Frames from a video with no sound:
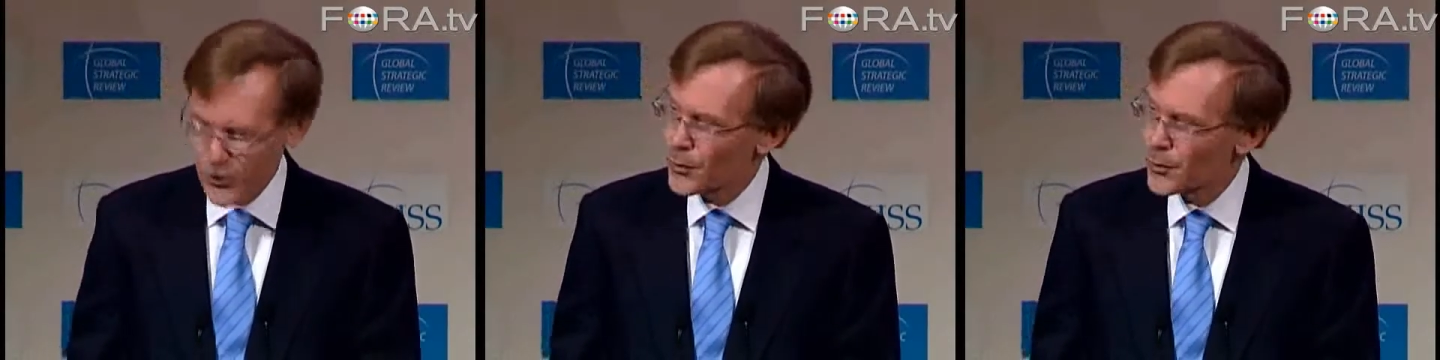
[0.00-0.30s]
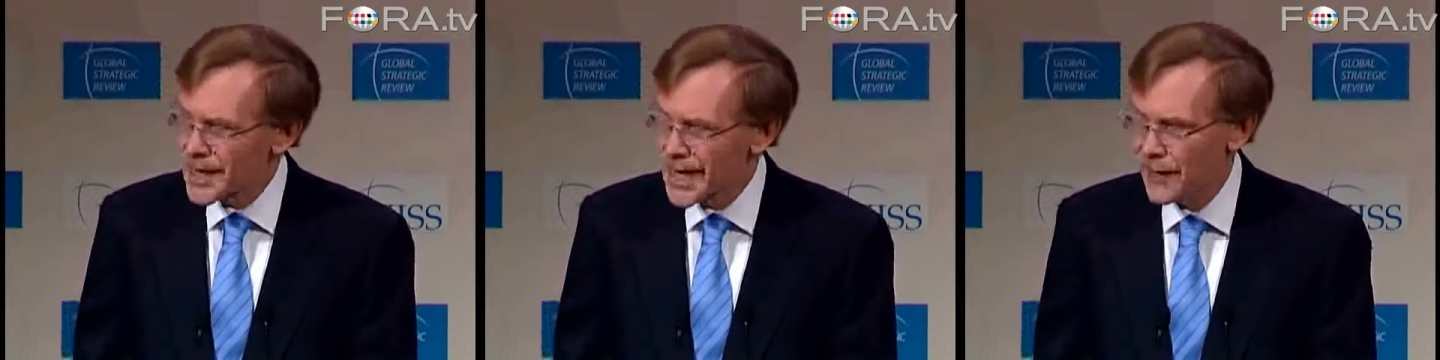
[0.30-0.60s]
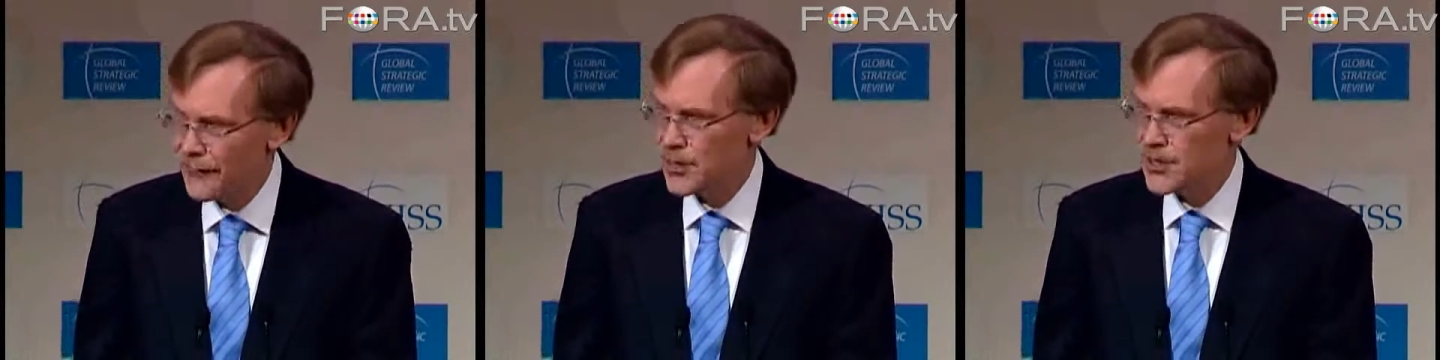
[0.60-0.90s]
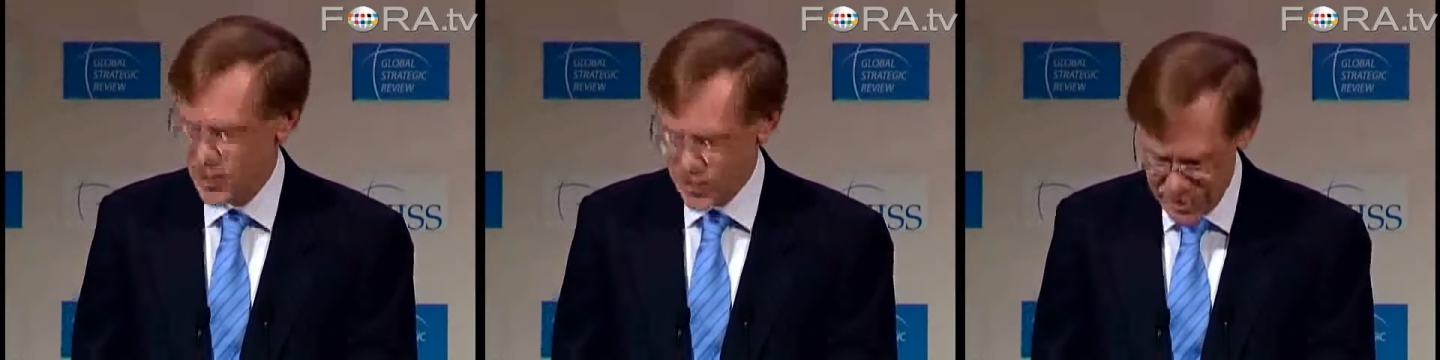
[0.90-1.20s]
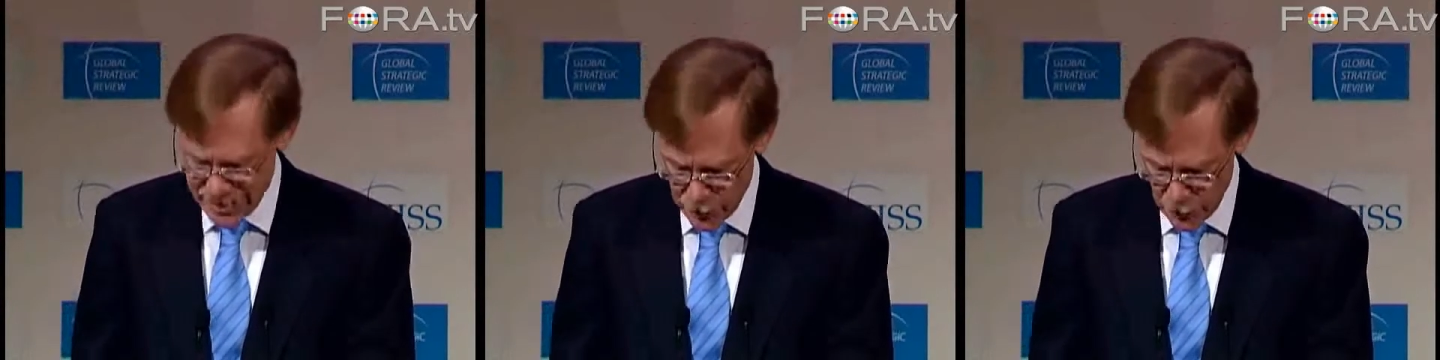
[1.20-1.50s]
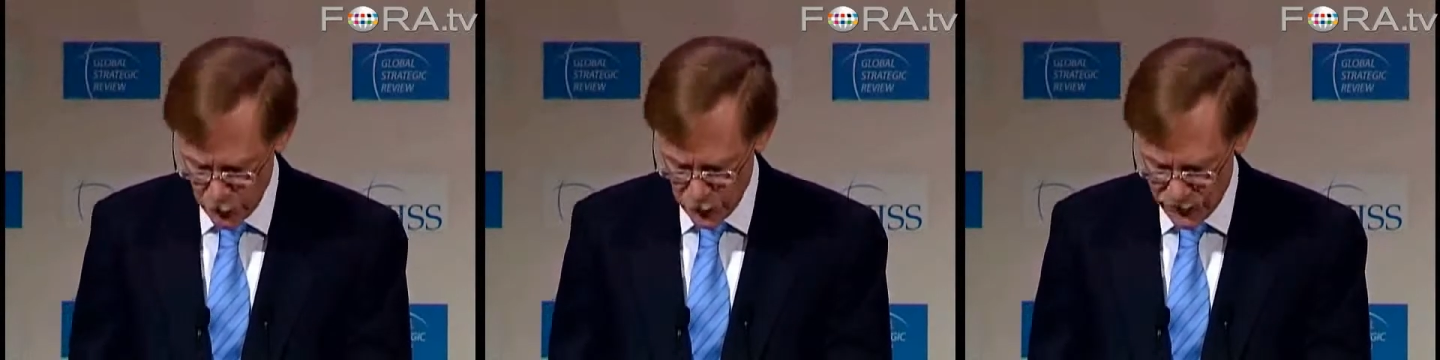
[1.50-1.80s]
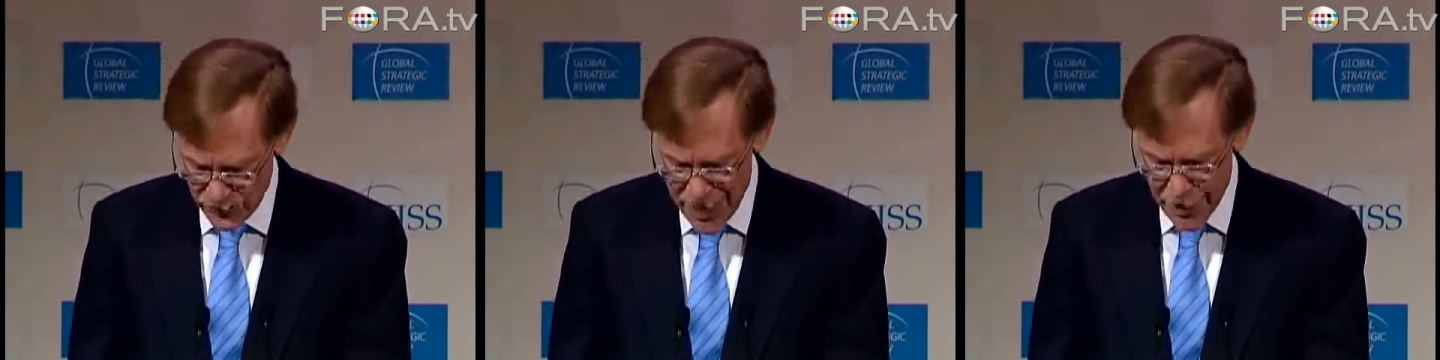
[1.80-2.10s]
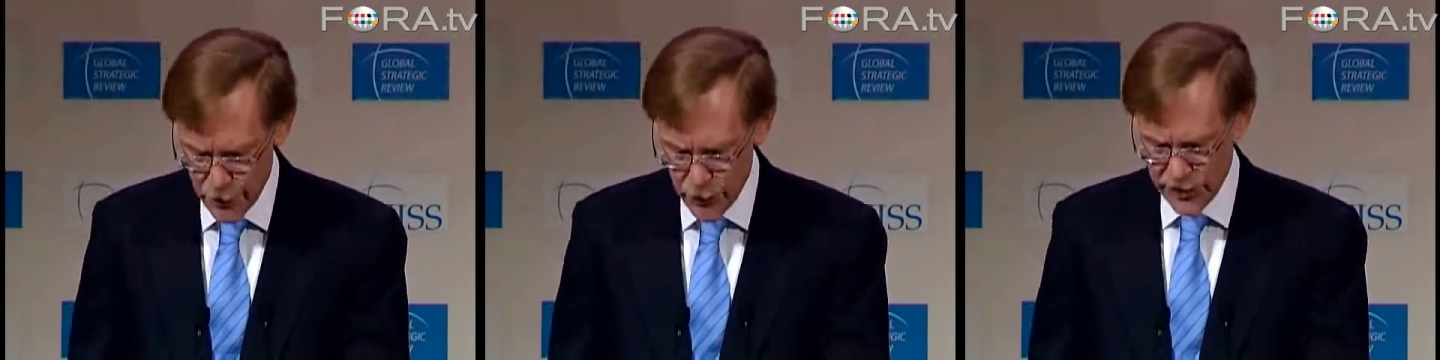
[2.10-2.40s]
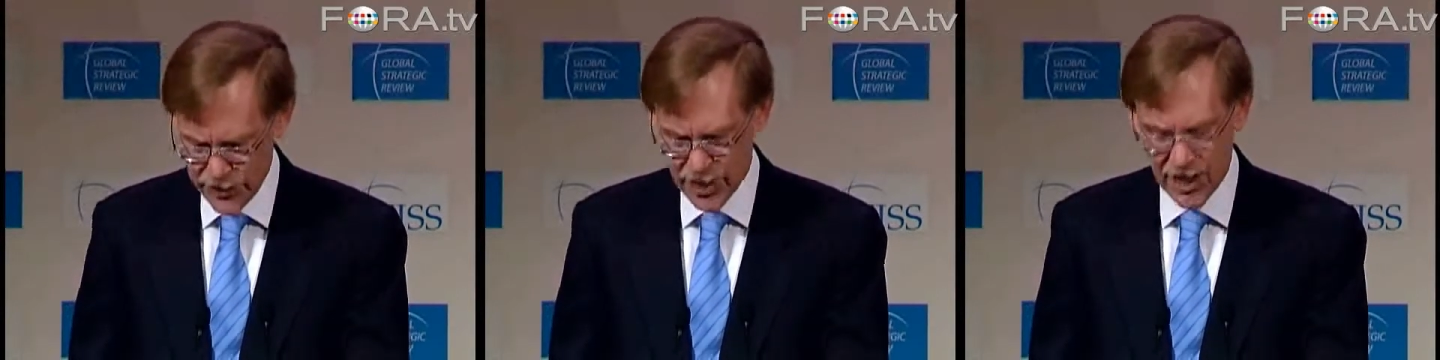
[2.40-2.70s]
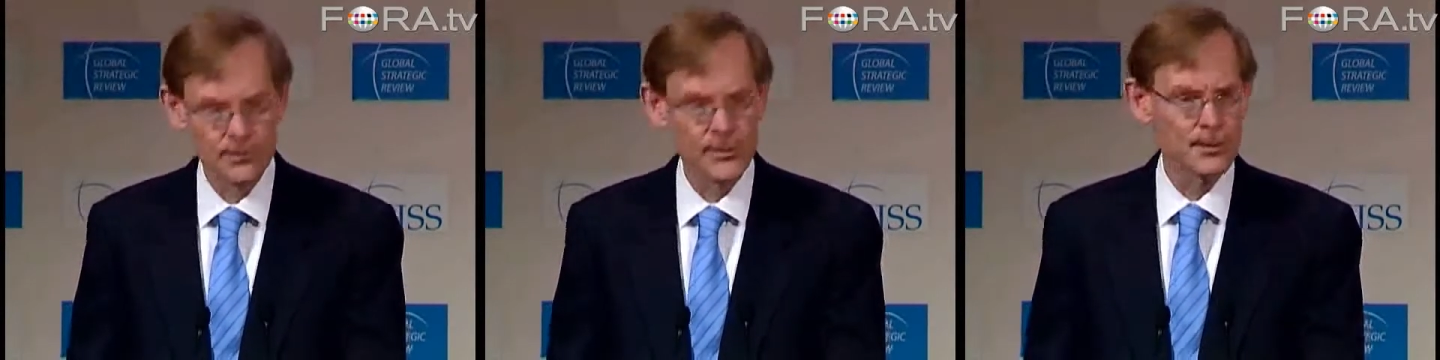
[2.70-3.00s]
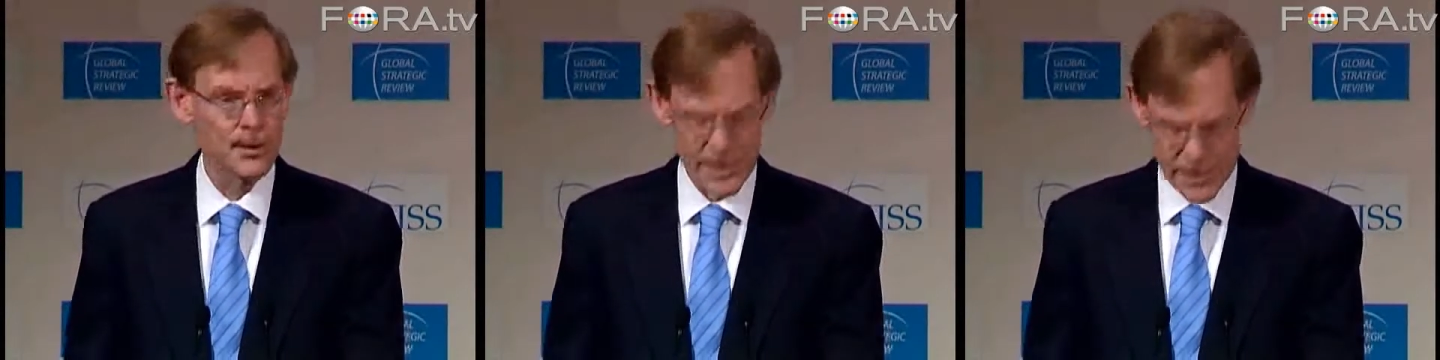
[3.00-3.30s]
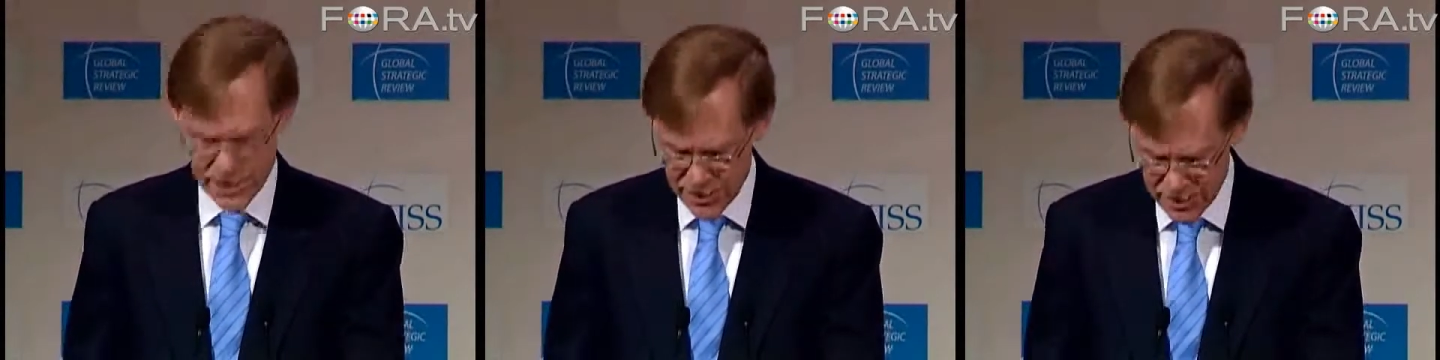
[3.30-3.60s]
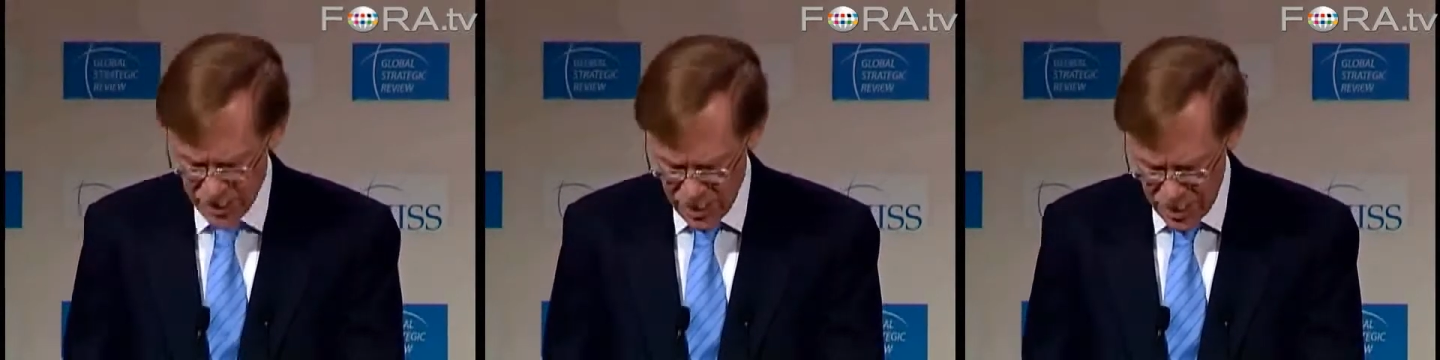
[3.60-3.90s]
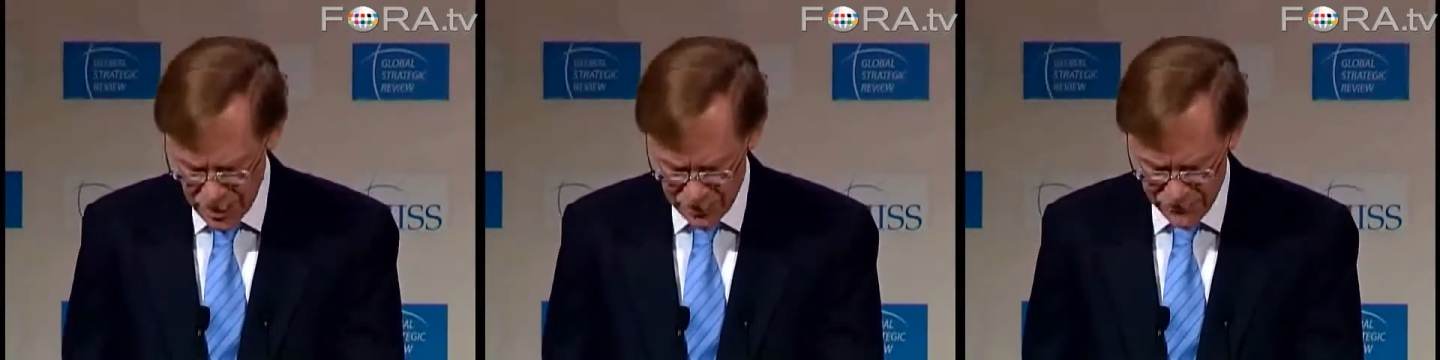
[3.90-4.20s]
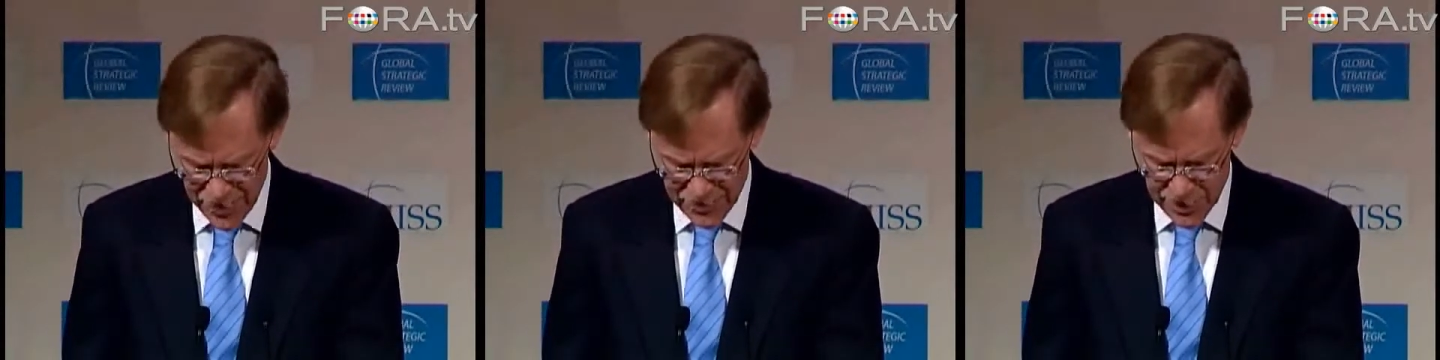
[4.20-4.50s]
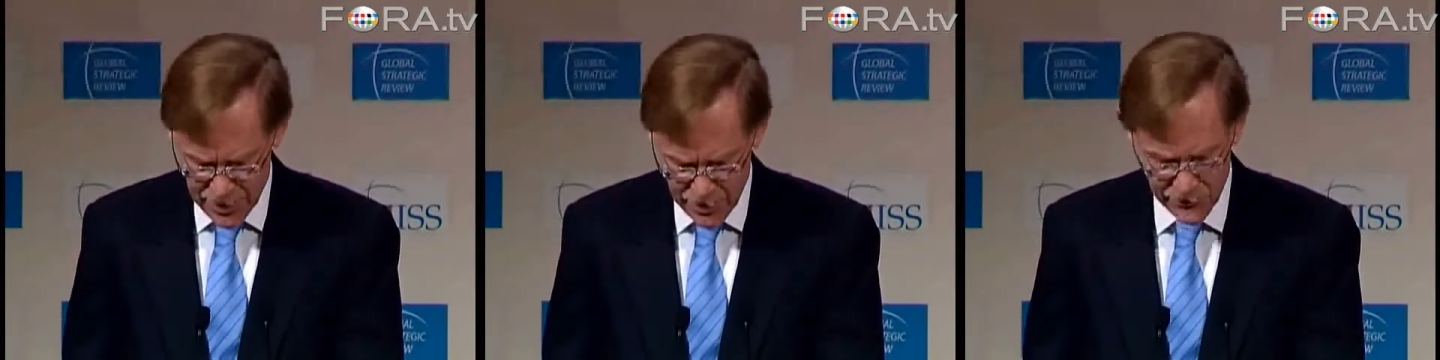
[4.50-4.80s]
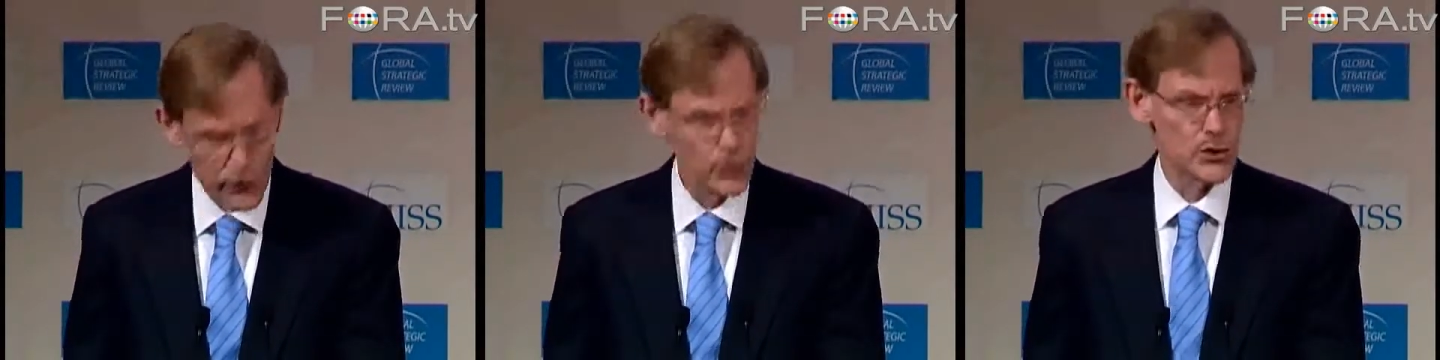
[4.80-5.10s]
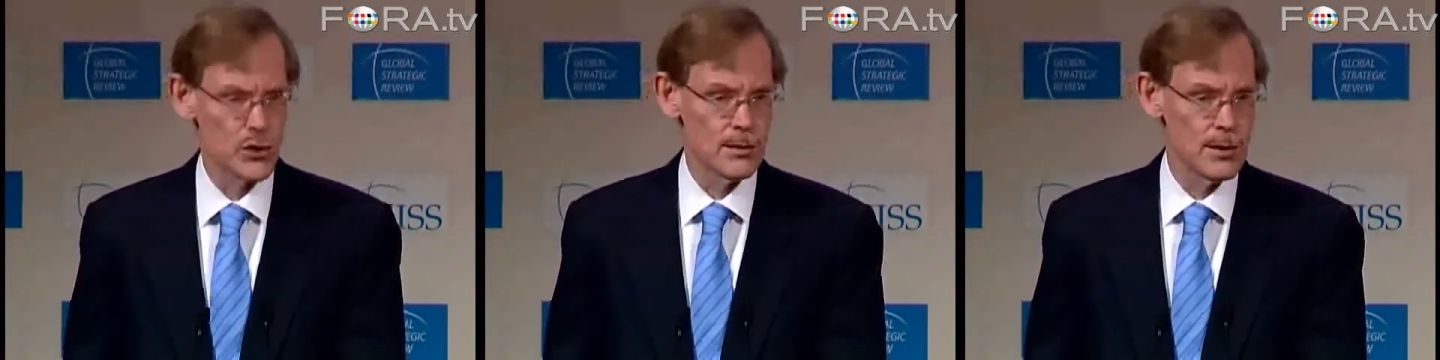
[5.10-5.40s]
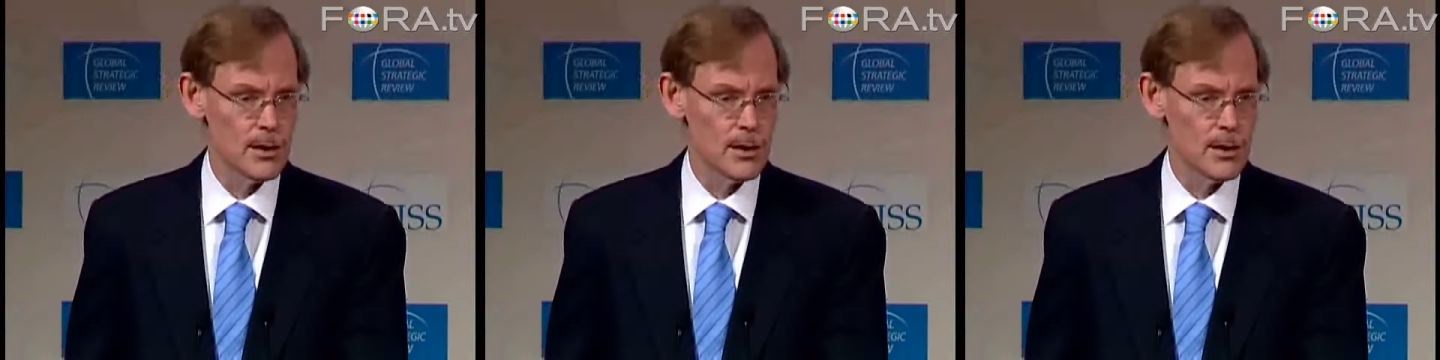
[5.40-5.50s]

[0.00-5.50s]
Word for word: But early efforts to signal the value that the government places on investing in the future,